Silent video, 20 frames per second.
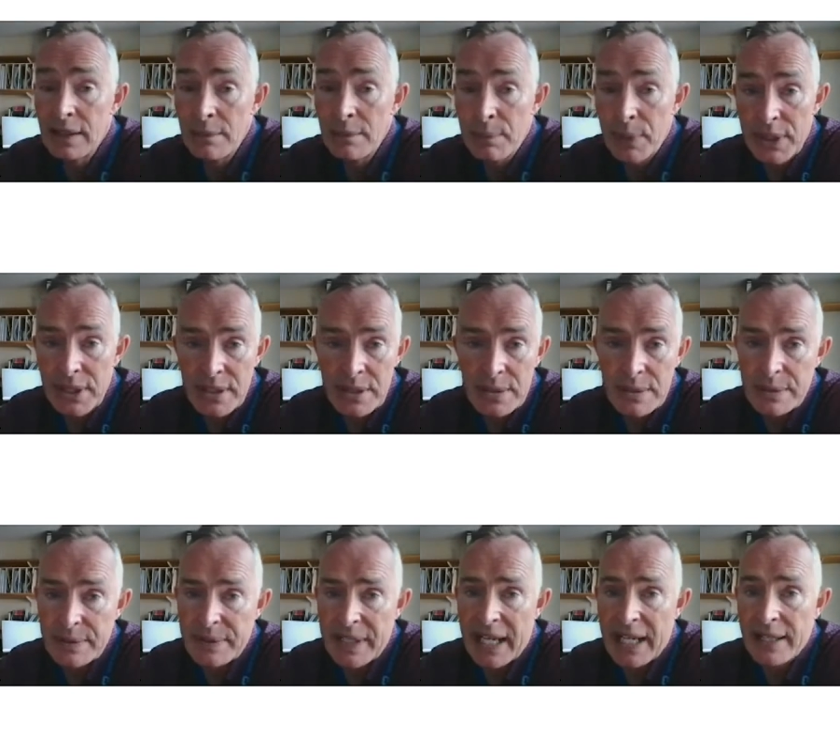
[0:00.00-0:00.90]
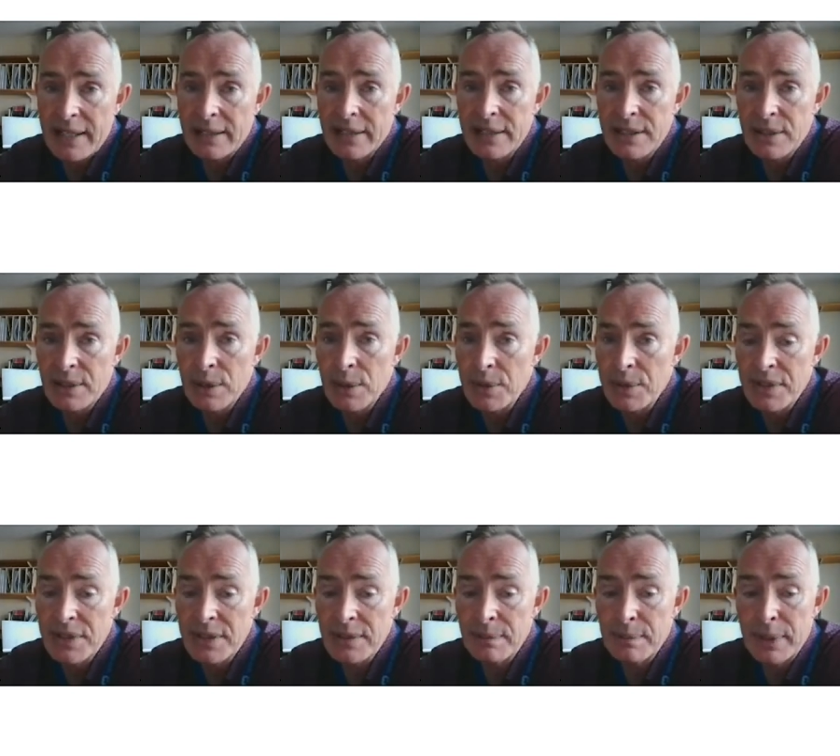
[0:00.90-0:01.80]
putting them together into
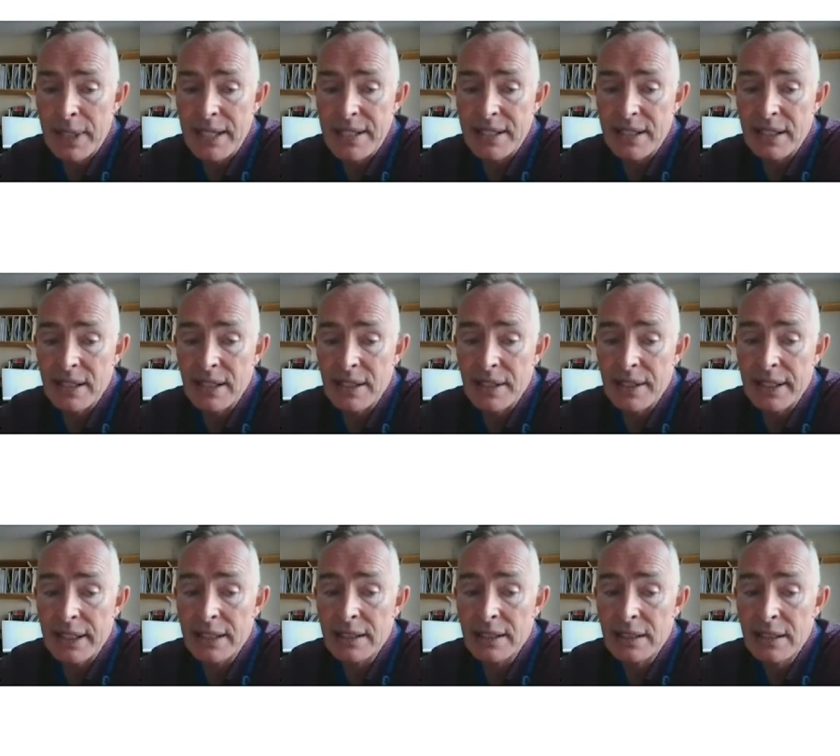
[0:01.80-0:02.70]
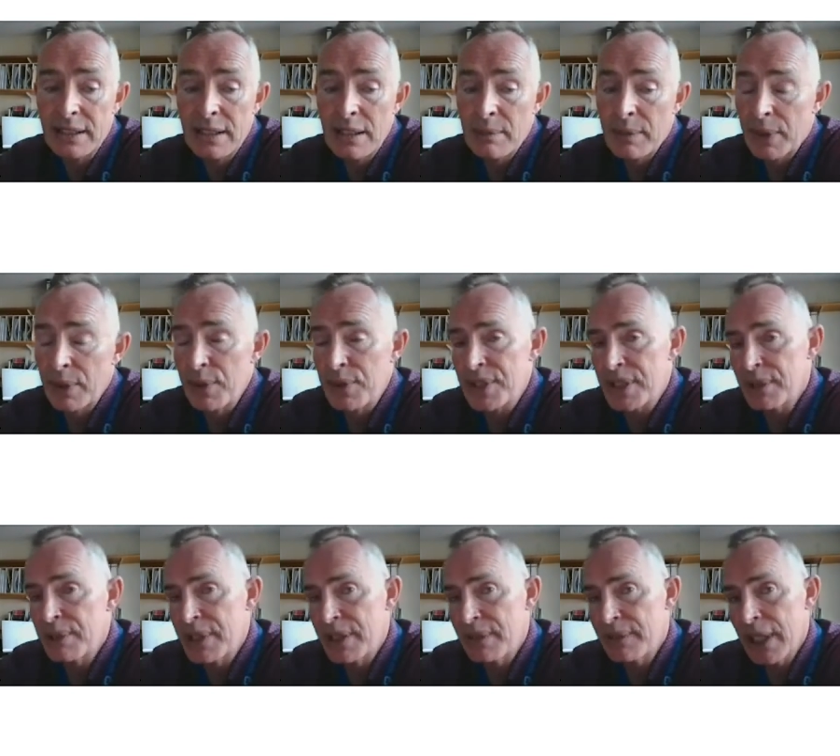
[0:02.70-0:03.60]
courses of blended learning, but
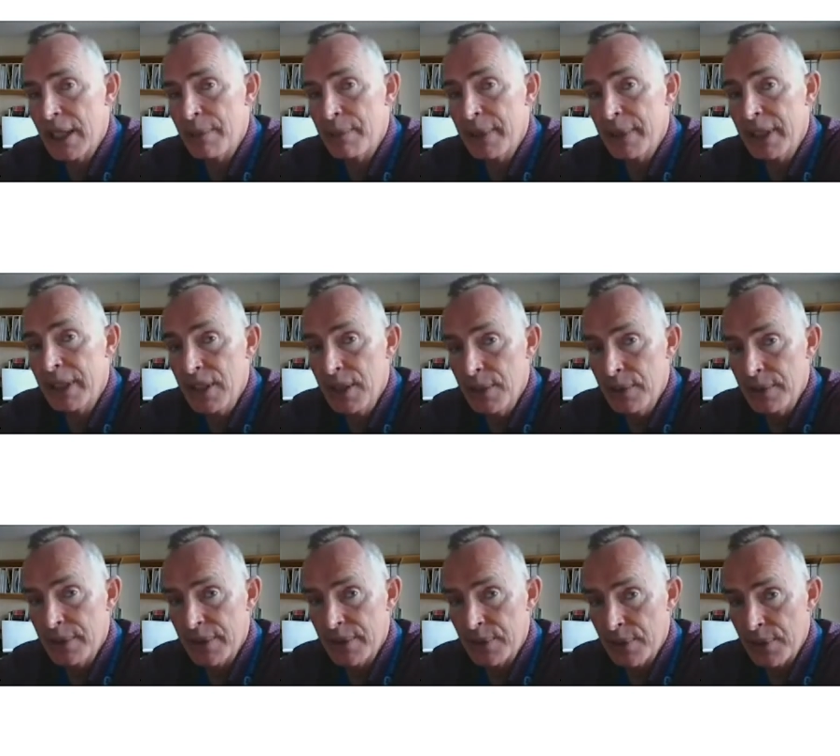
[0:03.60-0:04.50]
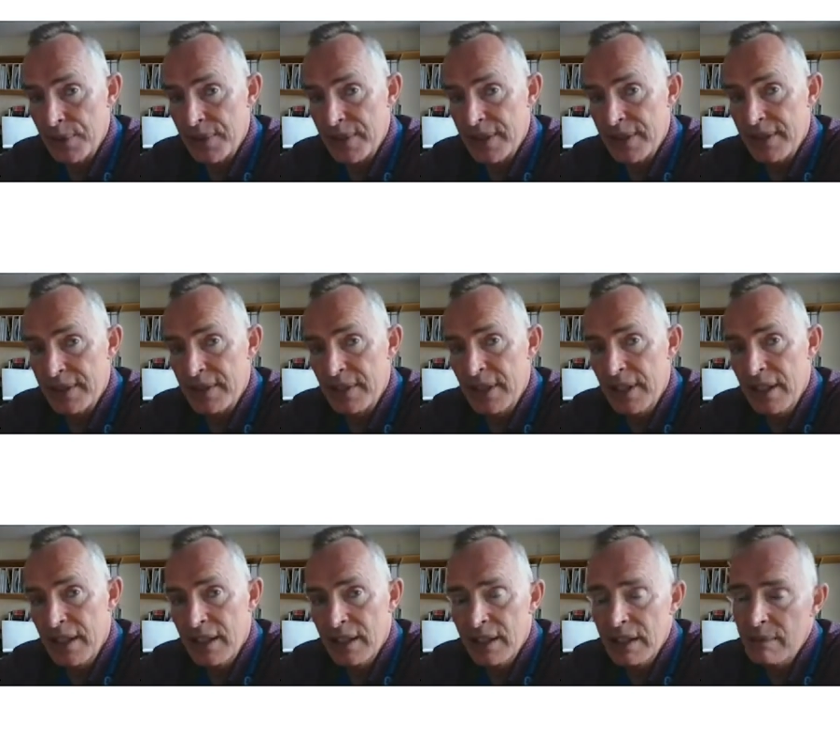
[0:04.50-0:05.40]
also in developing new resources
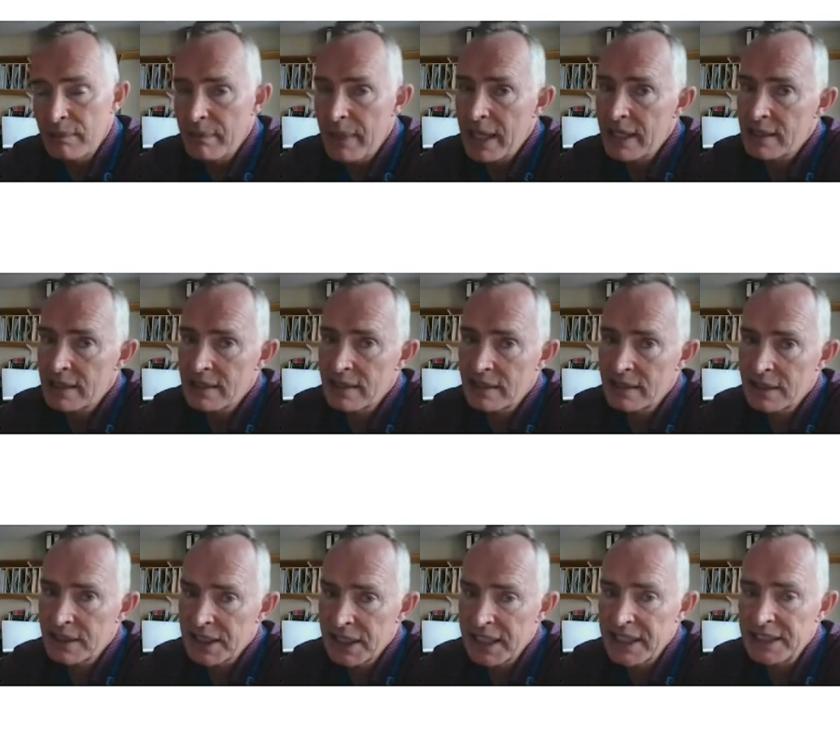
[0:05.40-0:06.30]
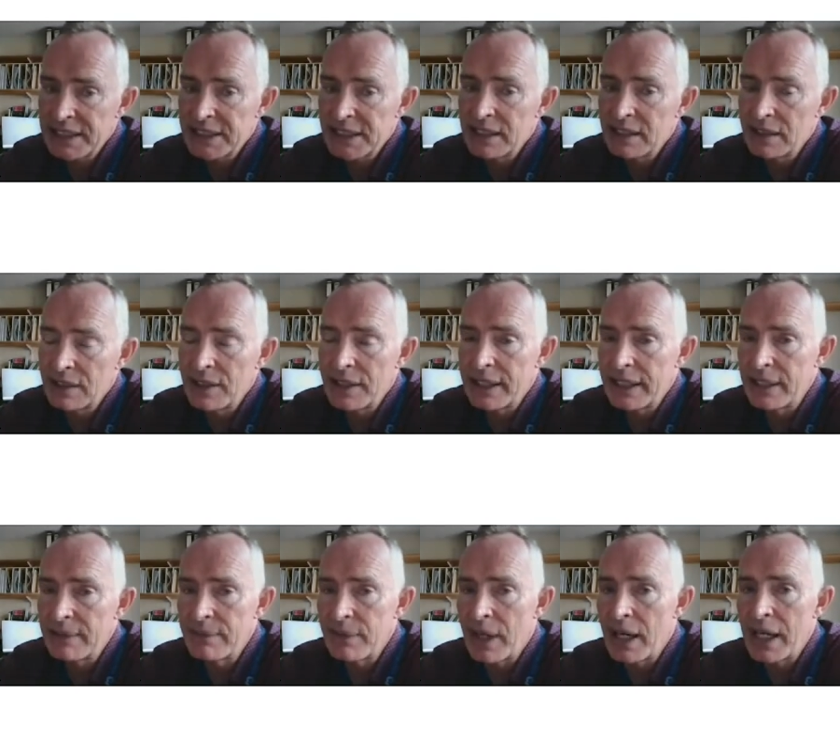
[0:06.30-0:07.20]
that met the changing learning
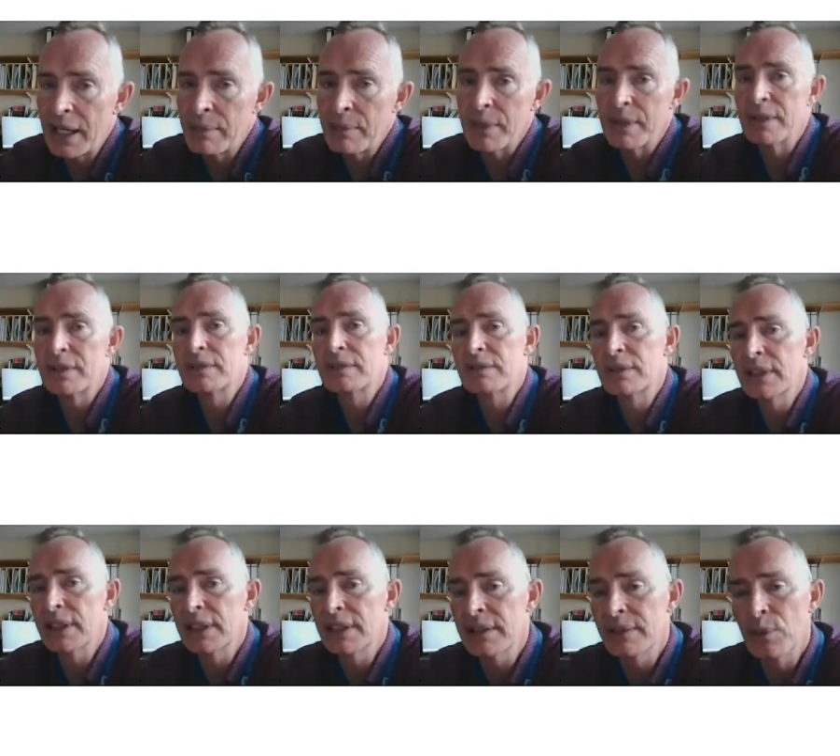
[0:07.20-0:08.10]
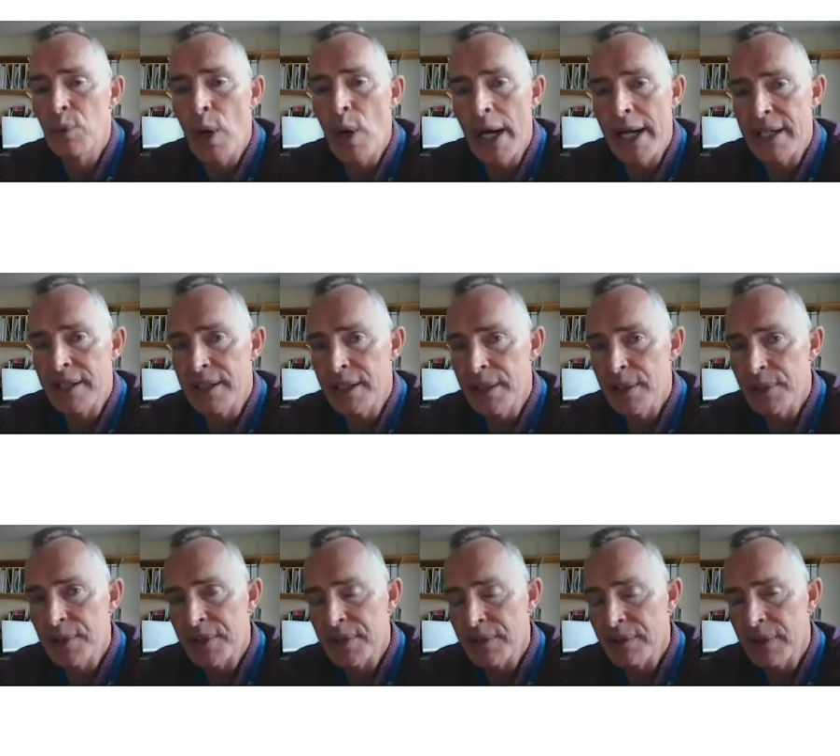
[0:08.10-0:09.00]
environment, the wider
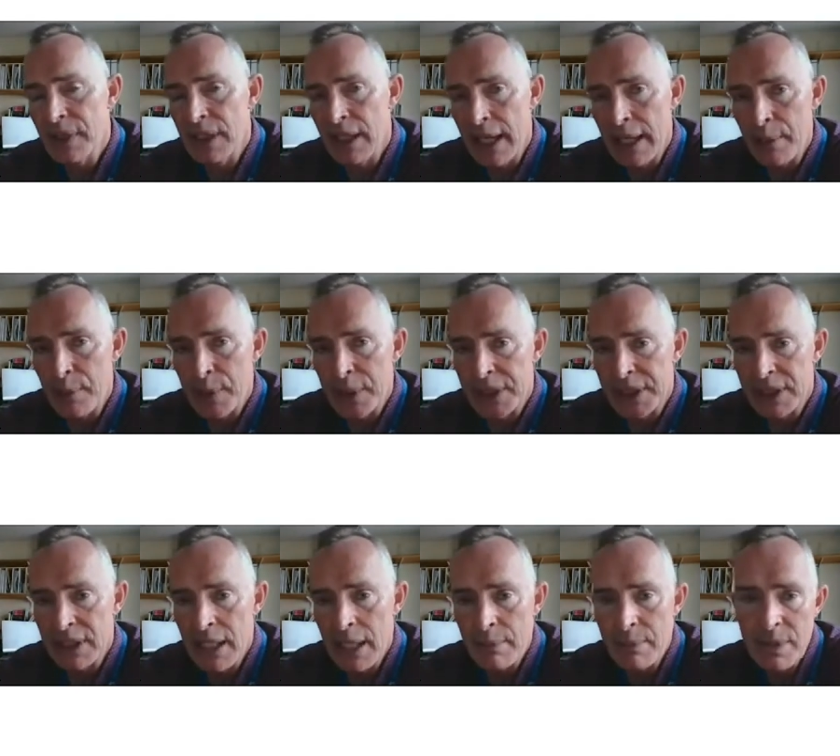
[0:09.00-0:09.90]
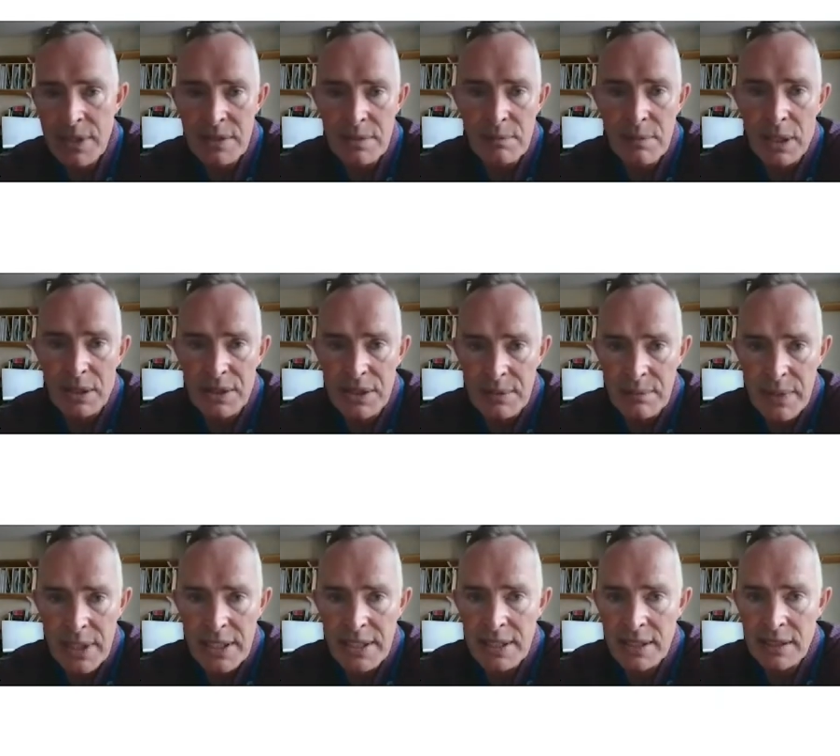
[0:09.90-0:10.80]
use of the language lab into
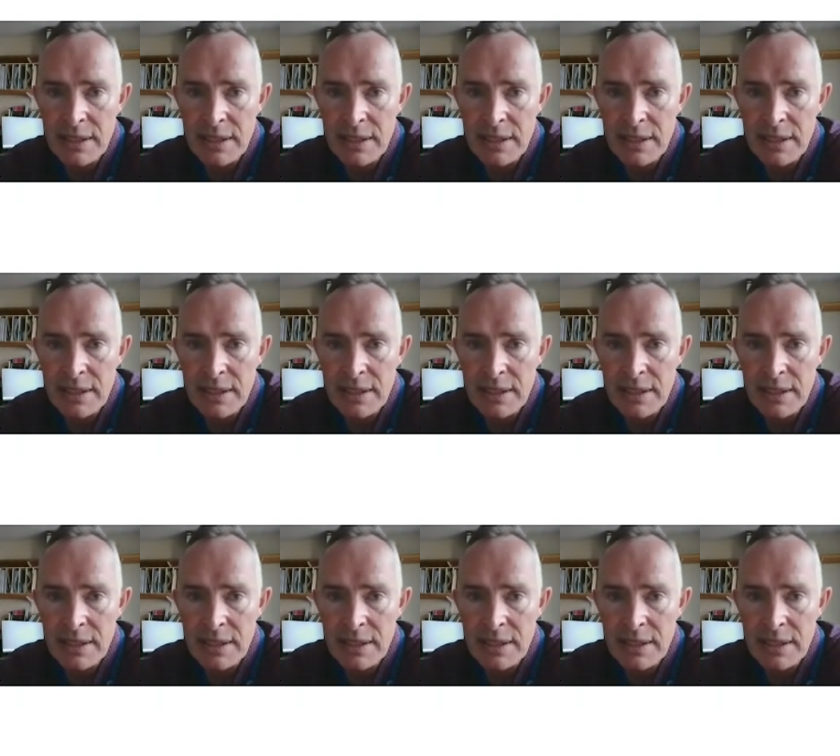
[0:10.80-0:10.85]
multimedia